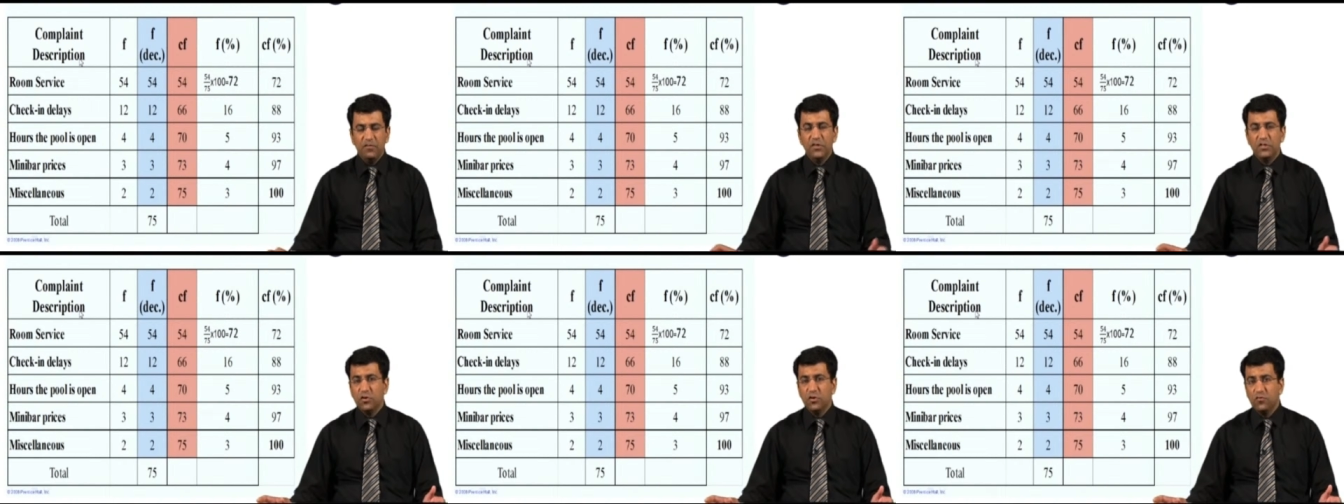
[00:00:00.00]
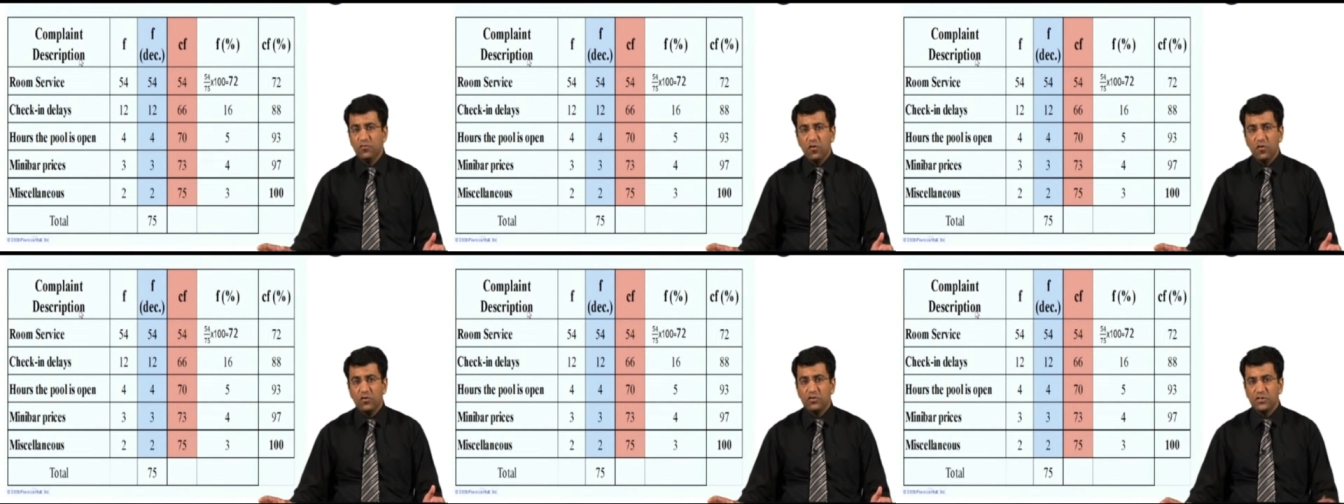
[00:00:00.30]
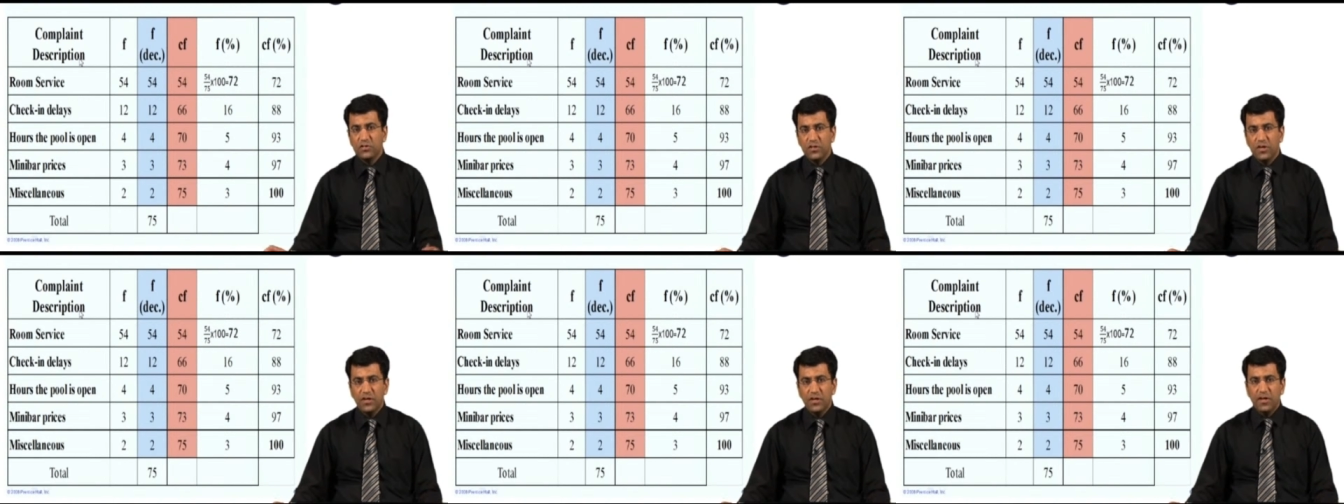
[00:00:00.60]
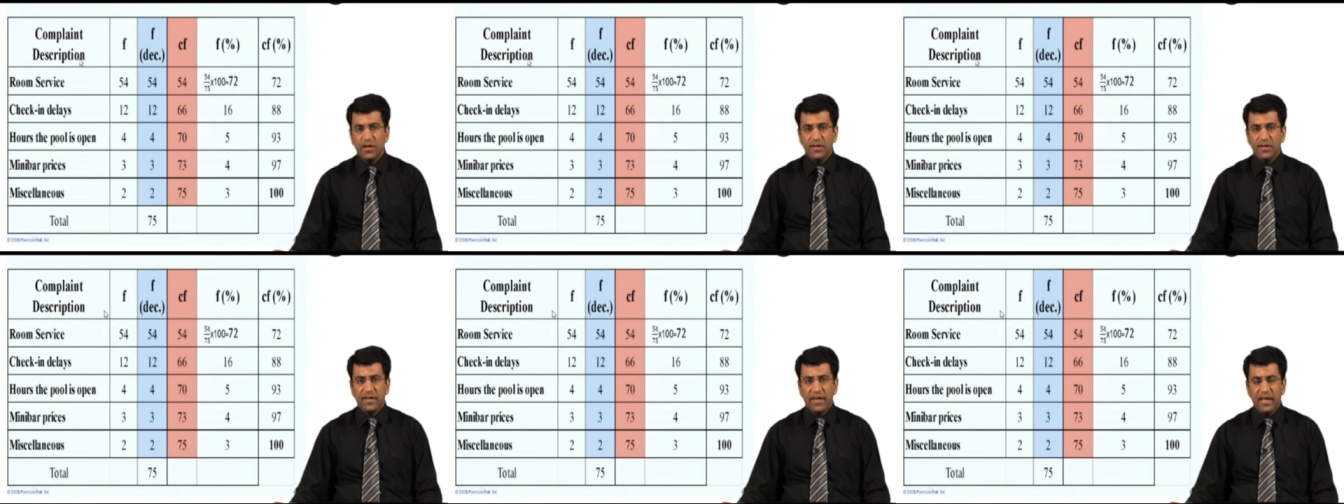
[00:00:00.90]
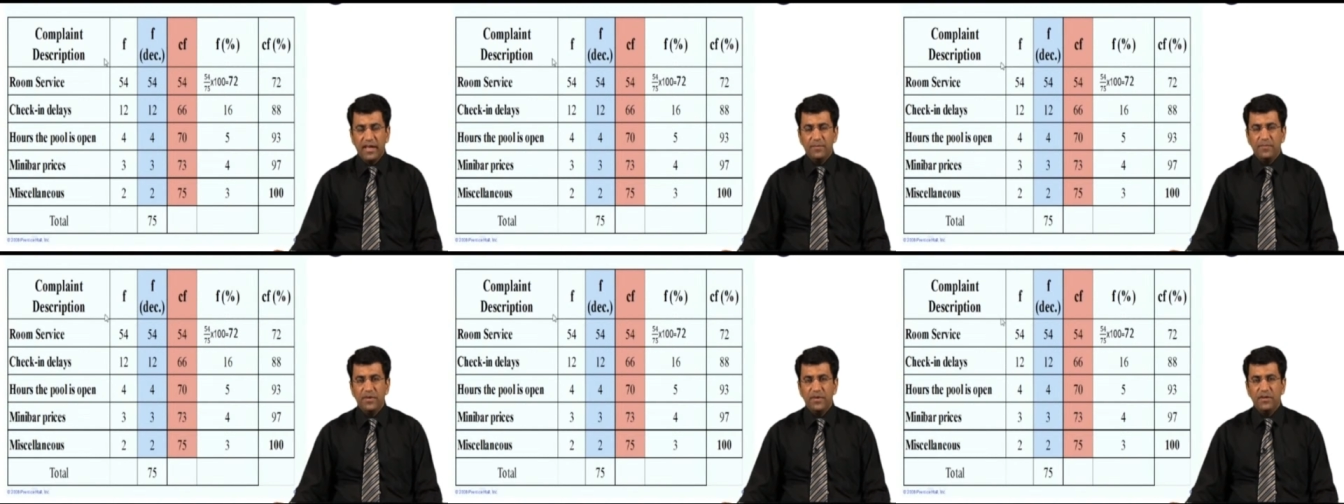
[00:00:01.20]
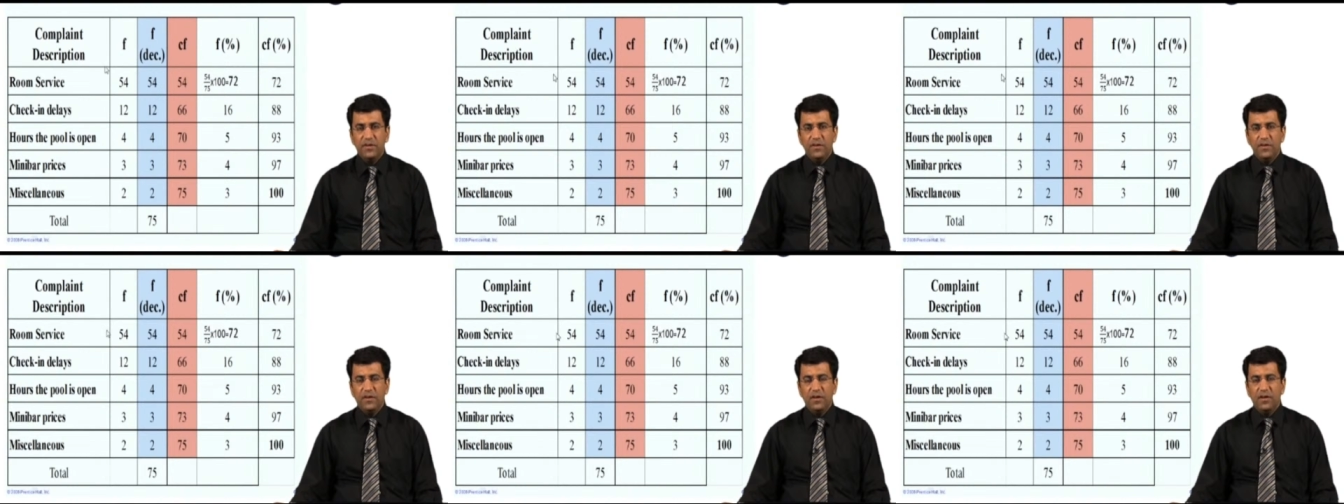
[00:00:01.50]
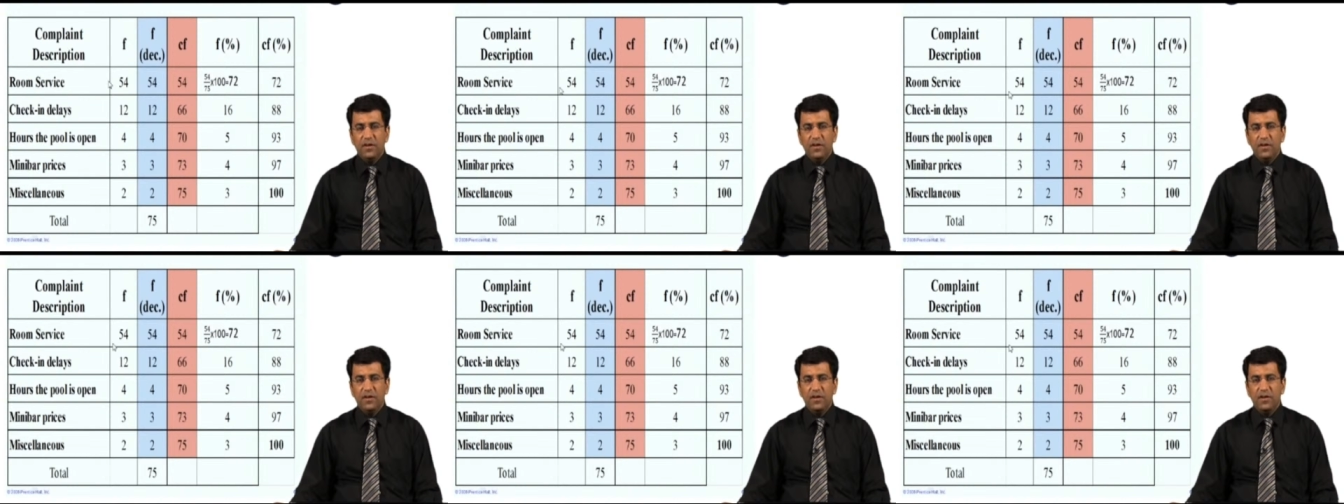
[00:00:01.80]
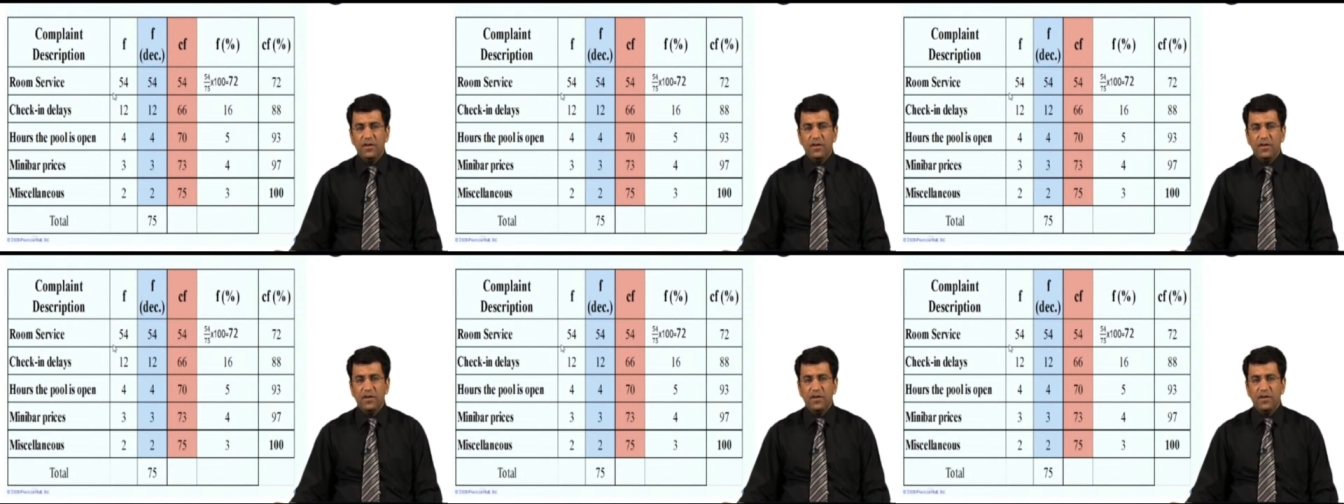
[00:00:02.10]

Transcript: which of course can be